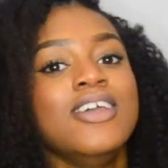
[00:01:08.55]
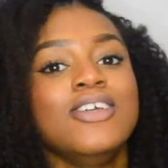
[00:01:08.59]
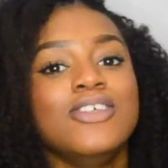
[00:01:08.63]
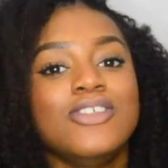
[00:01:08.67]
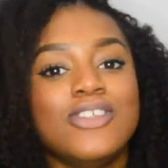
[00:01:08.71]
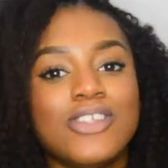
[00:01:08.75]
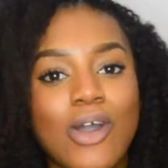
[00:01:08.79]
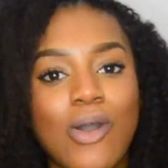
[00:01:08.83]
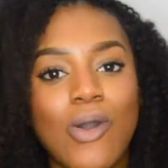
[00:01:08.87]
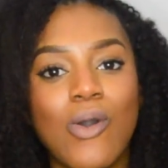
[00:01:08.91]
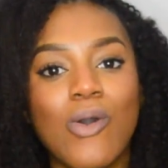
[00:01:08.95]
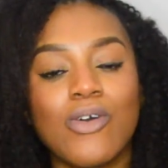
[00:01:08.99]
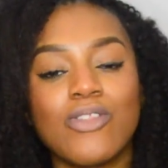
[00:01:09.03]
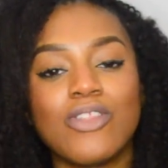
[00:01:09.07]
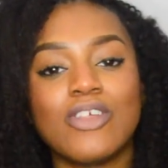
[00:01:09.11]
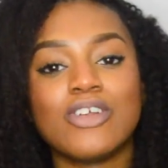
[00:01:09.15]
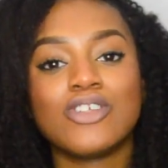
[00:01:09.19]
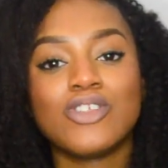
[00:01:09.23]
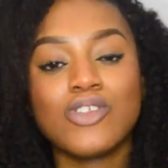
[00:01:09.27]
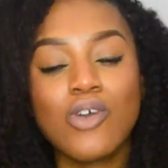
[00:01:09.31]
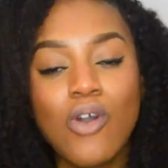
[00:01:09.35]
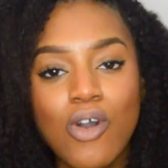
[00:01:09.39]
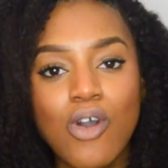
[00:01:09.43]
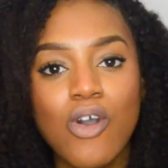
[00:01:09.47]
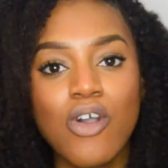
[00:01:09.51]
So there's
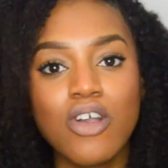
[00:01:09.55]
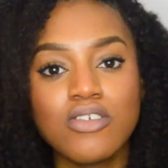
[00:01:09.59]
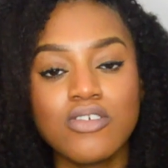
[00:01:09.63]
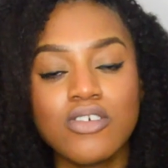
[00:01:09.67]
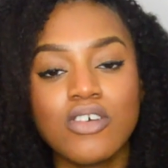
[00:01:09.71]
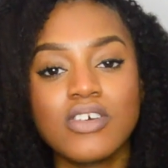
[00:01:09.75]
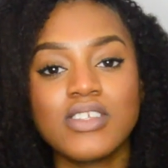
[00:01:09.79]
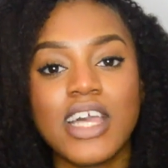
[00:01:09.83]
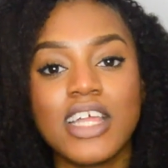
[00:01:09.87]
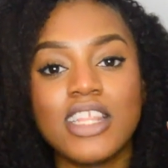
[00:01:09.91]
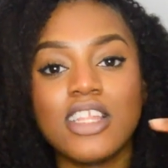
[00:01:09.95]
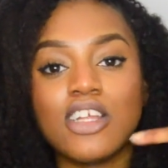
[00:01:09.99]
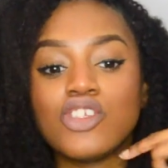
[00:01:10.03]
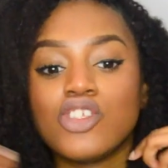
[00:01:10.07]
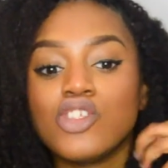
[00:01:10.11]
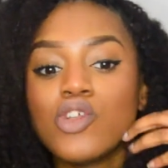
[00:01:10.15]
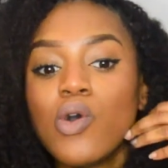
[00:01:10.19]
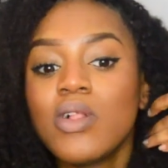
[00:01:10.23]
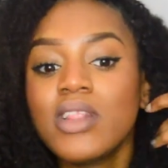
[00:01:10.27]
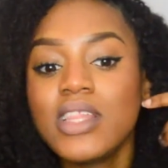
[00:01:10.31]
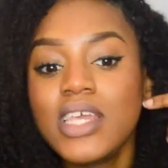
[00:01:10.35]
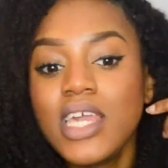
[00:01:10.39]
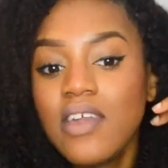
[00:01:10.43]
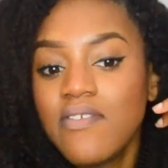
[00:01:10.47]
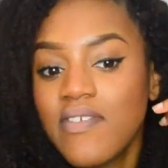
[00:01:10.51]
no cornrows and there's
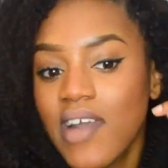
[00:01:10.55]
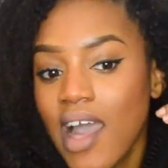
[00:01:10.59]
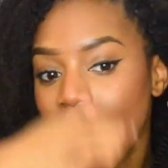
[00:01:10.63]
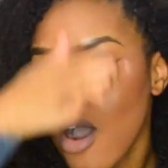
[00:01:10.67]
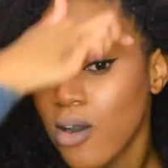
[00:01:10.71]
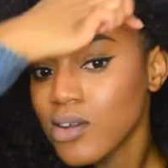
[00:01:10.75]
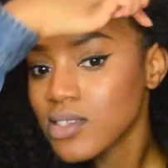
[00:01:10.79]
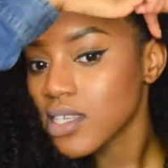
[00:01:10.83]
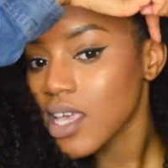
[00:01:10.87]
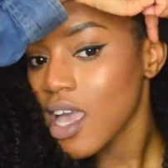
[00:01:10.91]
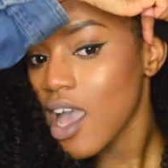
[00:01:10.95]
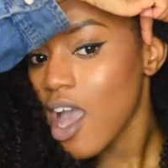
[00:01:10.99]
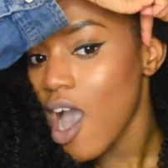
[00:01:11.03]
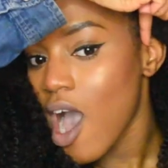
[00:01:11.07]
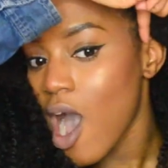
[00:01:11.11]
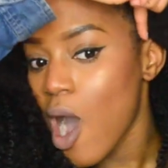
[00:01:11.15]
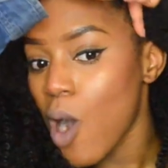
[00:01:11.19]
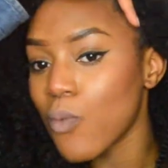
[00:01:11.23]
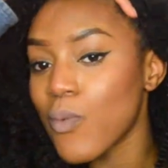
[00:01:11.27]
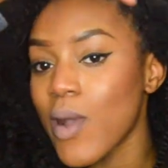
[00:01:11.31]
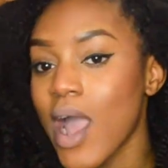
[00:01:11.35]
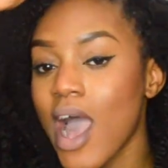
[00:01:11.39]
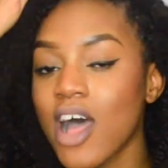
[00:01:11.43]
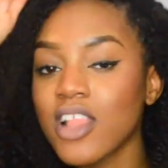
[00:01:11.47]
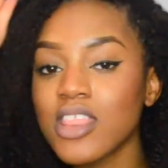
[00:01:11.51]
no leave out
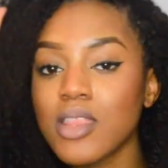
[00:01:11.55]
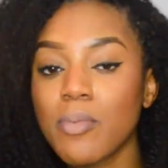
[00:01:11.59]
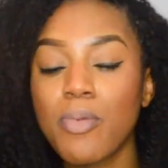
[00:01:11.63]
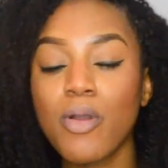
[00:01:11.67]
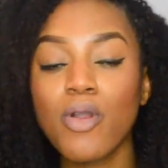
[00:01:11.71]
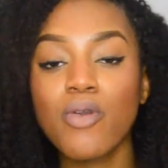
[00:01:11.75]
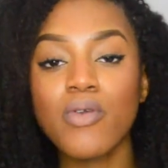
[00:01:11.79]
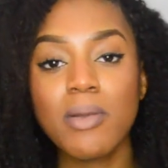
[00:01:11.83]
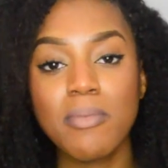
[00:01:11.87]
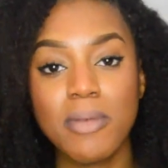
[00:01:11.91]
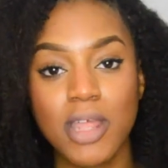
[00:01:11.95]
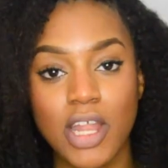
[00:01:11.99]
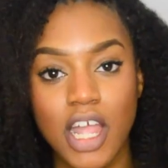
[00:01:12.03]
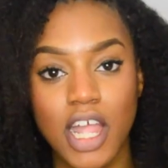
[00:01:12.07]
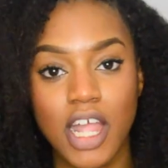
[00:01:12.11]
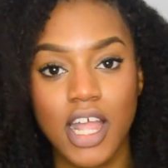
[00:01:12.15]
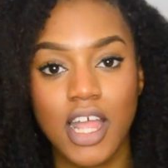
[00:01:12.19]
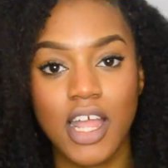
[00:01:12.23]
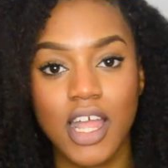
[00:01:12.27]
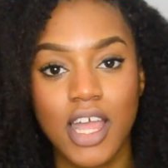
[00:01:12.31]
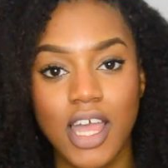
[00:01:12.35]
around the perimeter.